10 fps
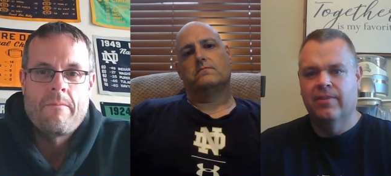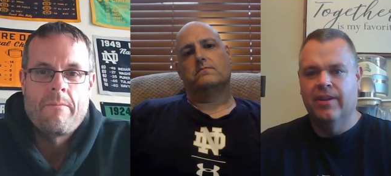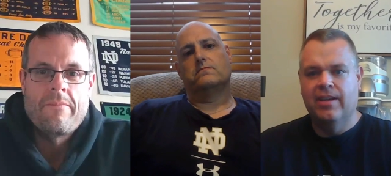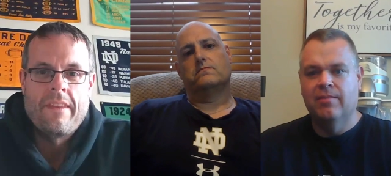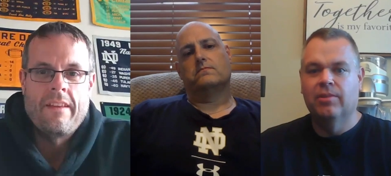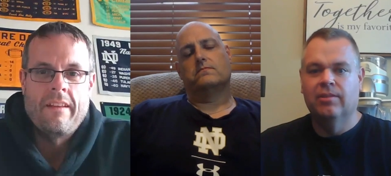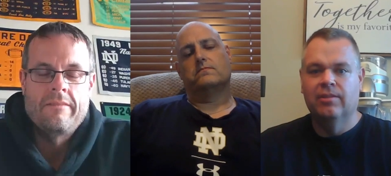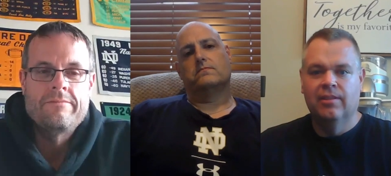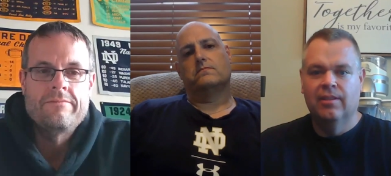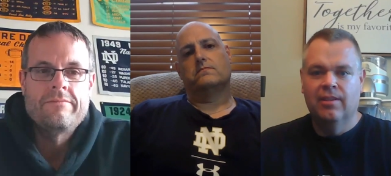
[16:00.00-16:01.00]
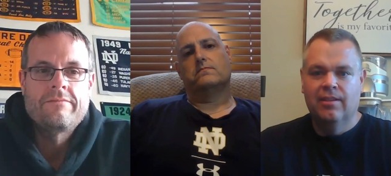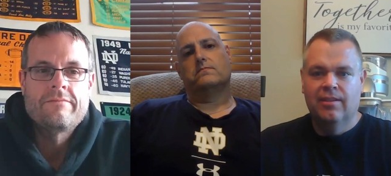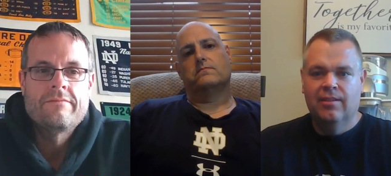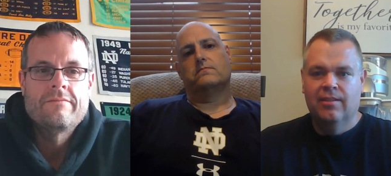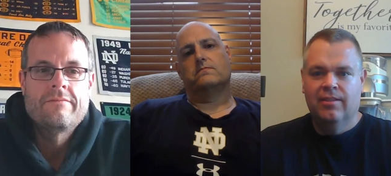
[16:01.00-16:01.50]
Speaker 1: forgettable.
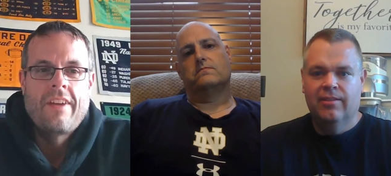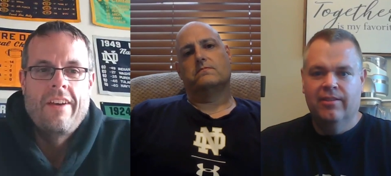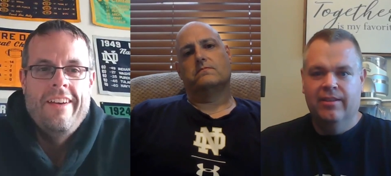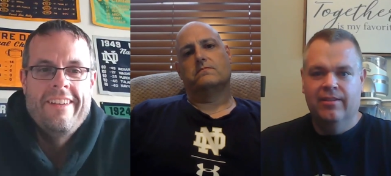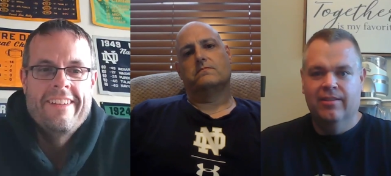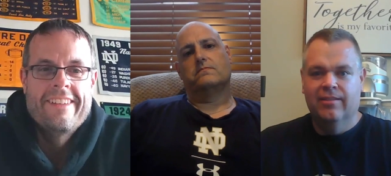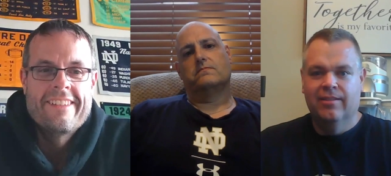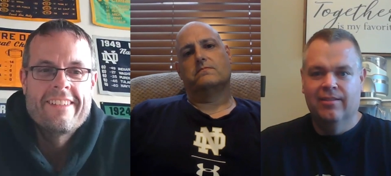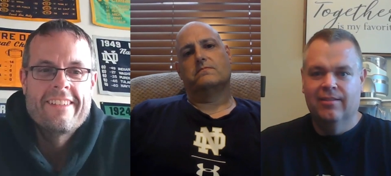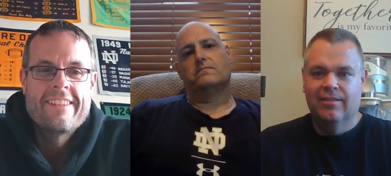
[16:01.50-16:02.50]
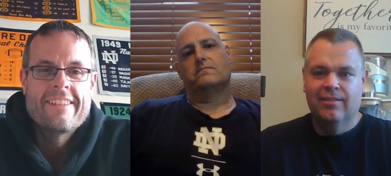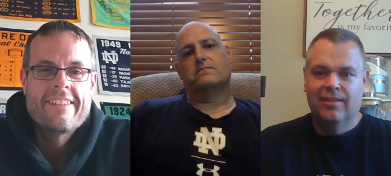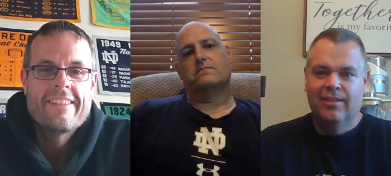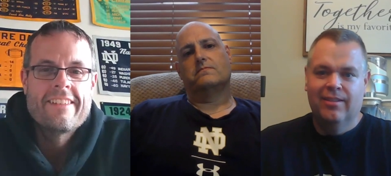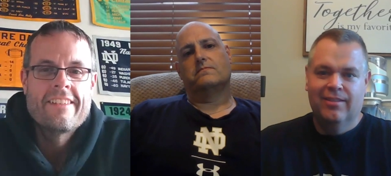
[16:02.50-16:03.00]
You're either,
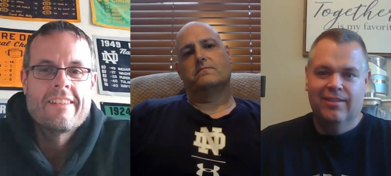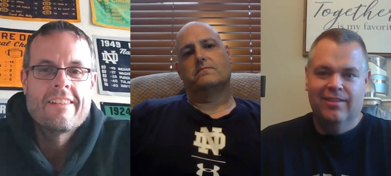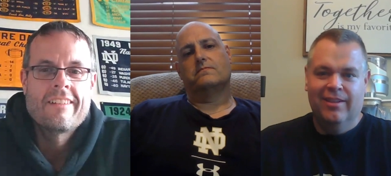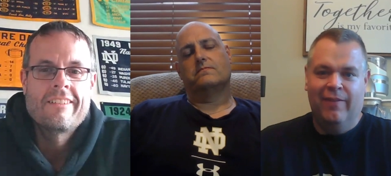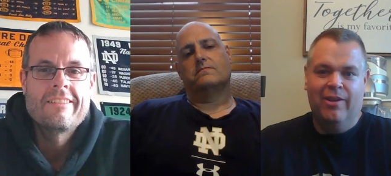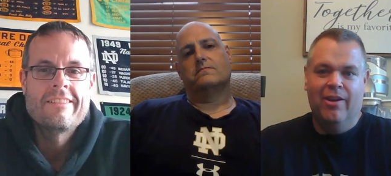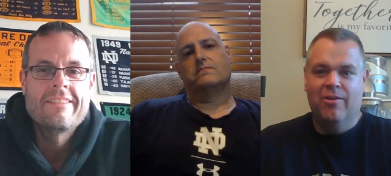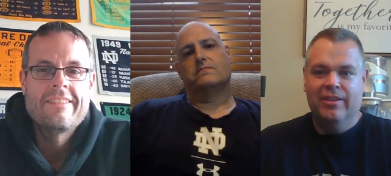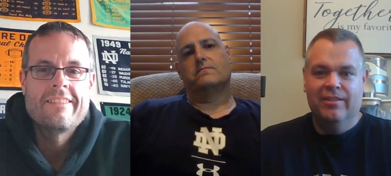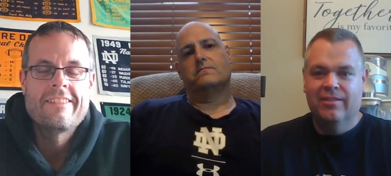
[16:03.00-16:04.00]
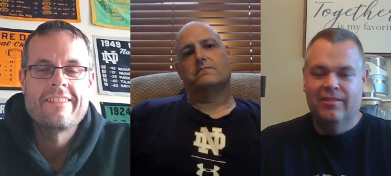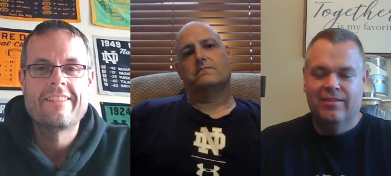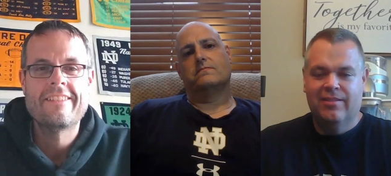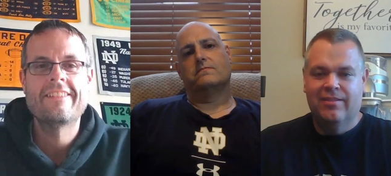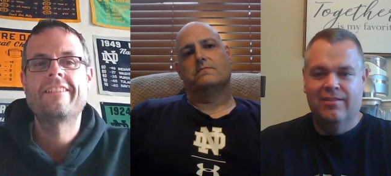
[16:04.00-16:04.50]
if you go and
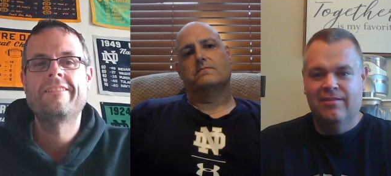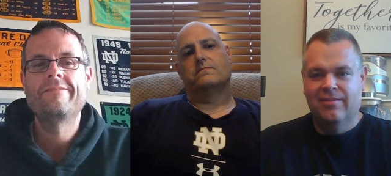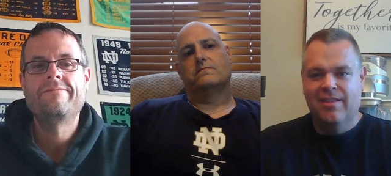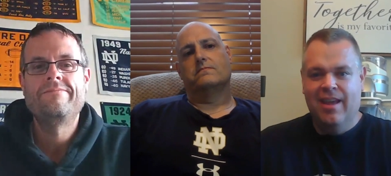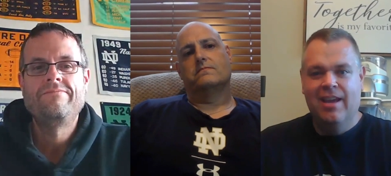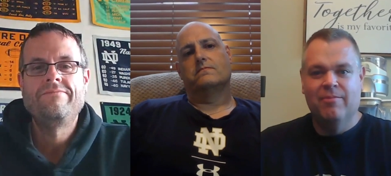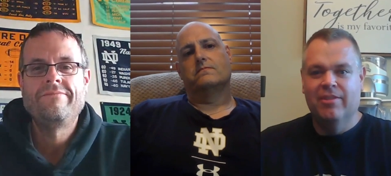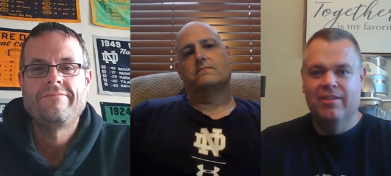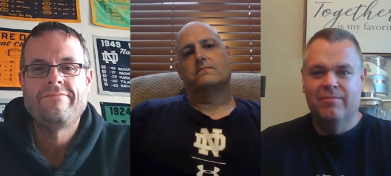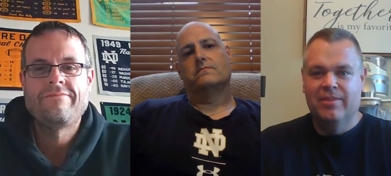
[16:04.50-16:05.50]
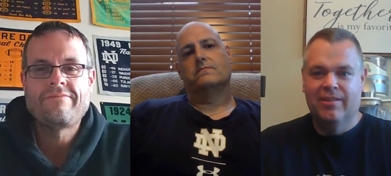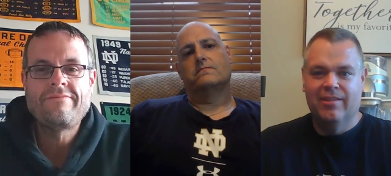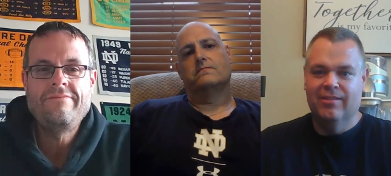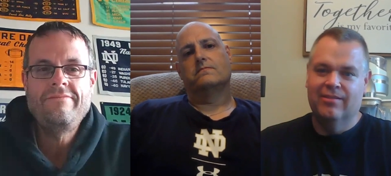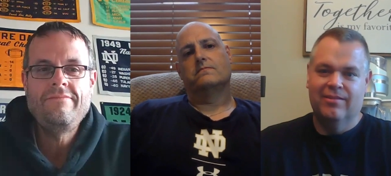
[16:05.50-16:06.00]
hammer them,
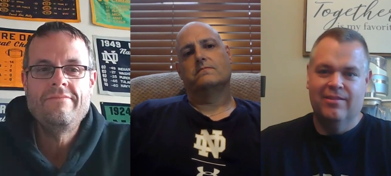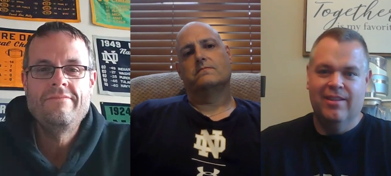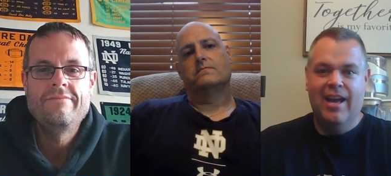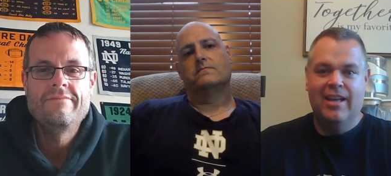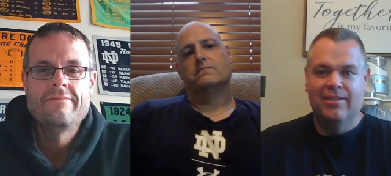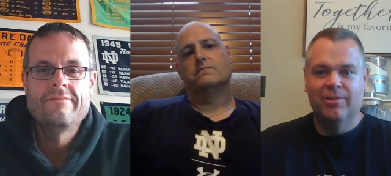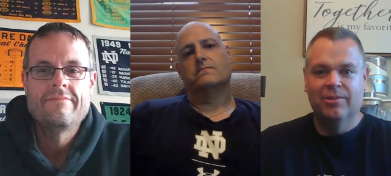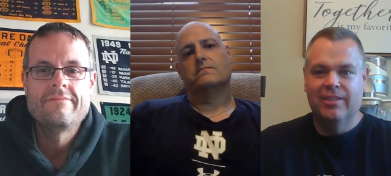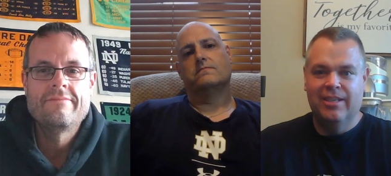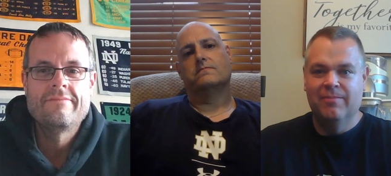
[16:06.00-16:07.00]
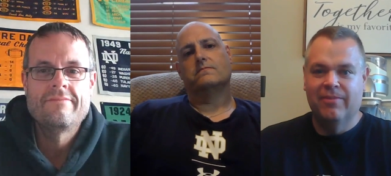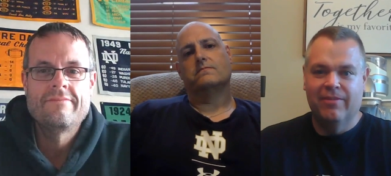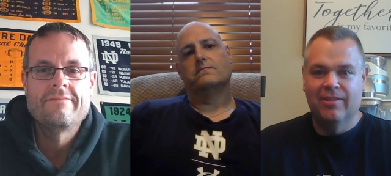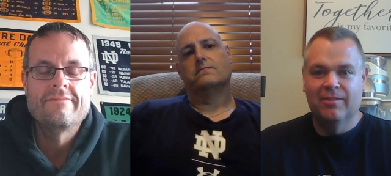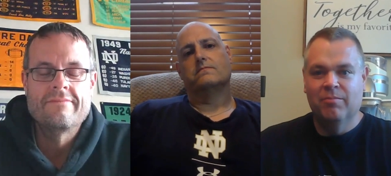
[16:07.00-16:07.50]
you're an asshole team
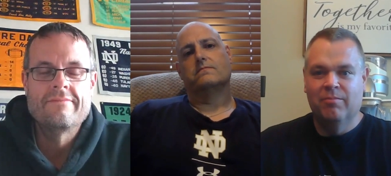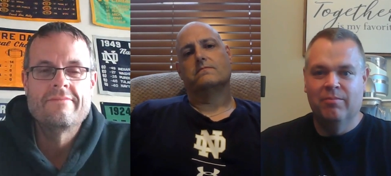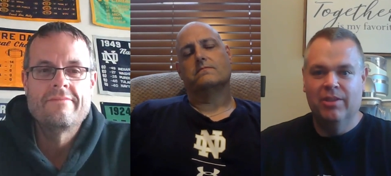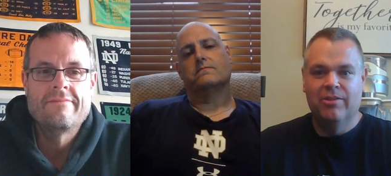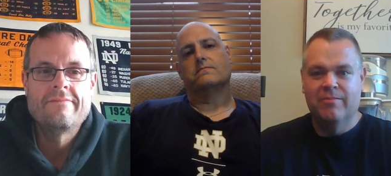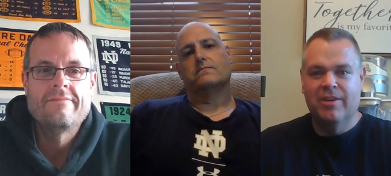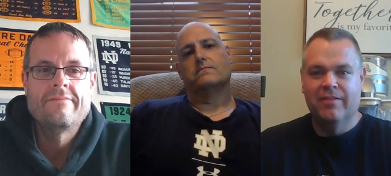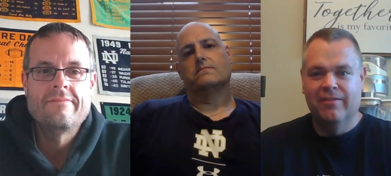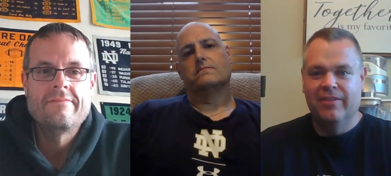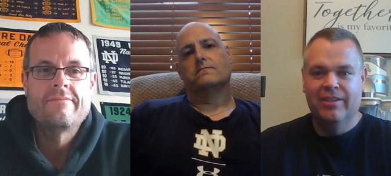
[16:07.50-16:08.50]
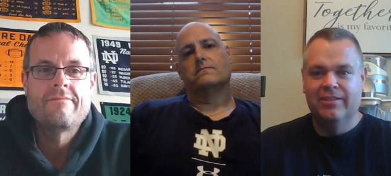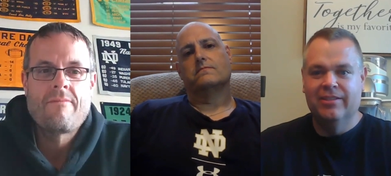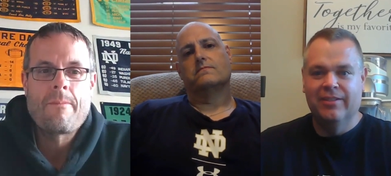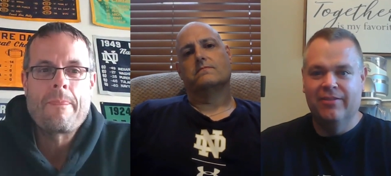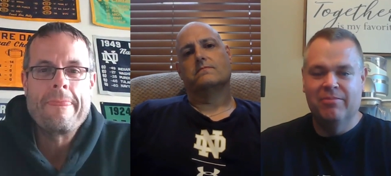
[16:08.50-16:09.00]
for blowing them off the
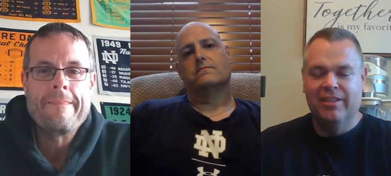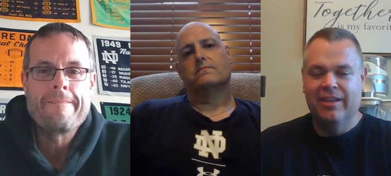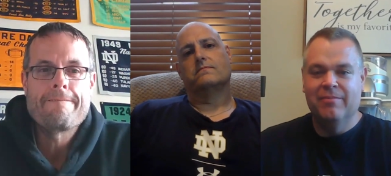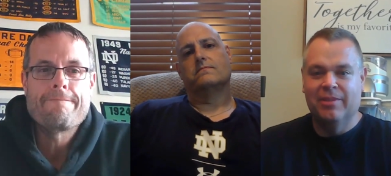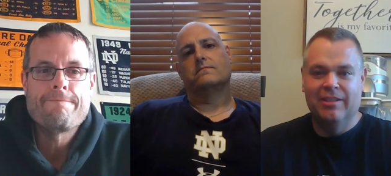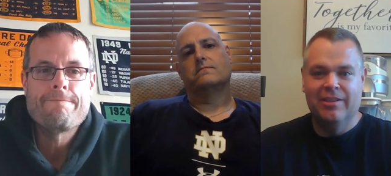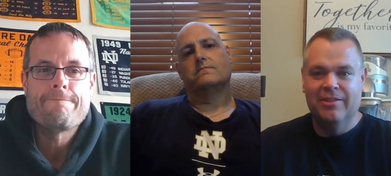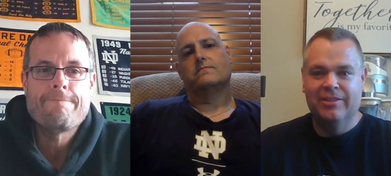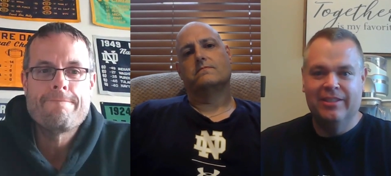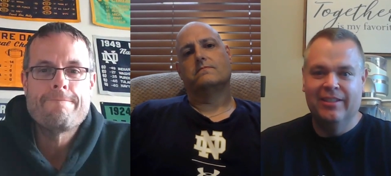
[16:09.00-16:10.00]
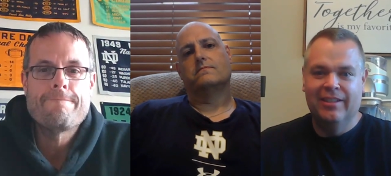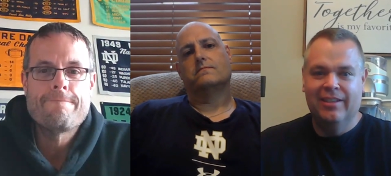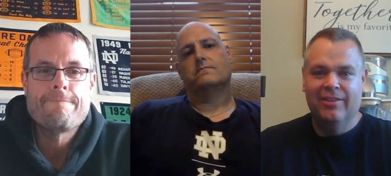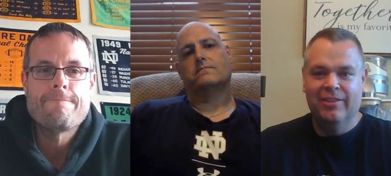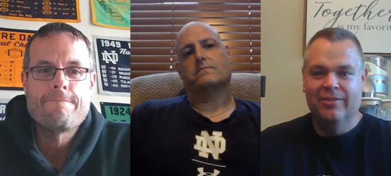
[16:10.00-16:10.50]
field. If you play them close,
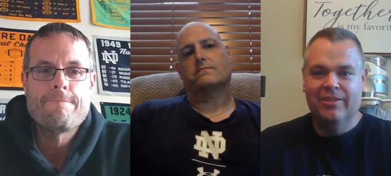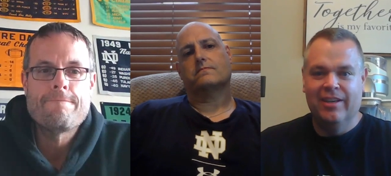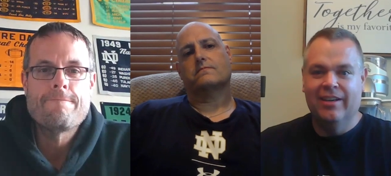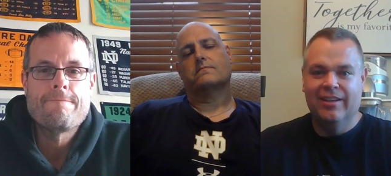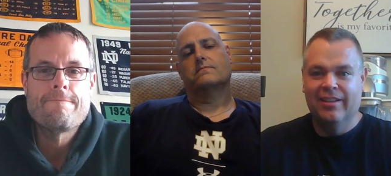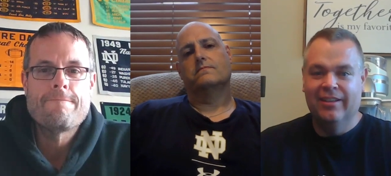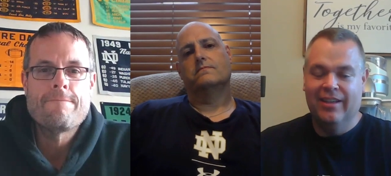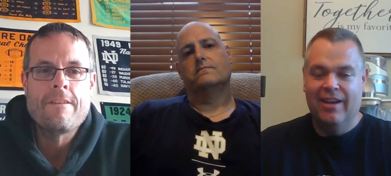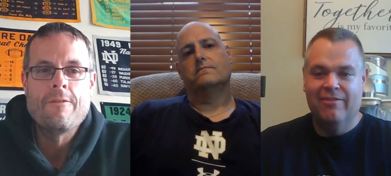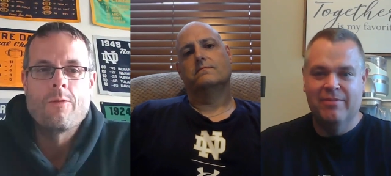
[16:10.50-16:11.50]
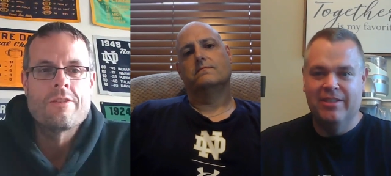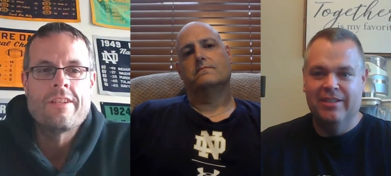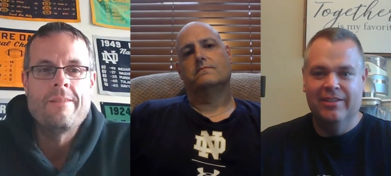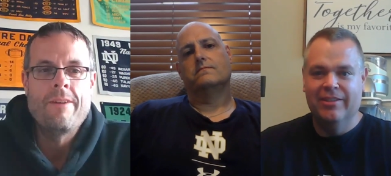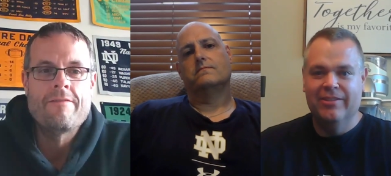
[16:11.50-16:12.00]
you suck, and God forbid
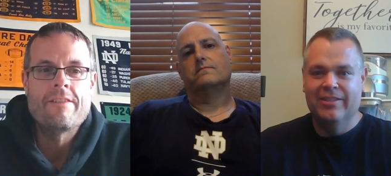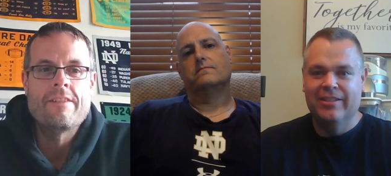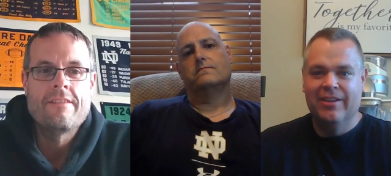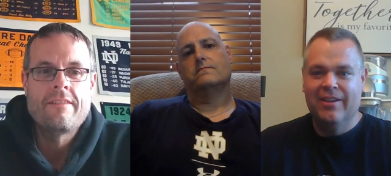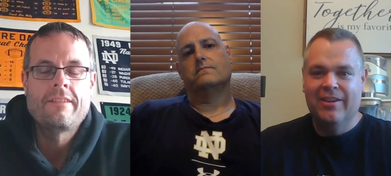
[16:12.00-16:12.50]
you lose.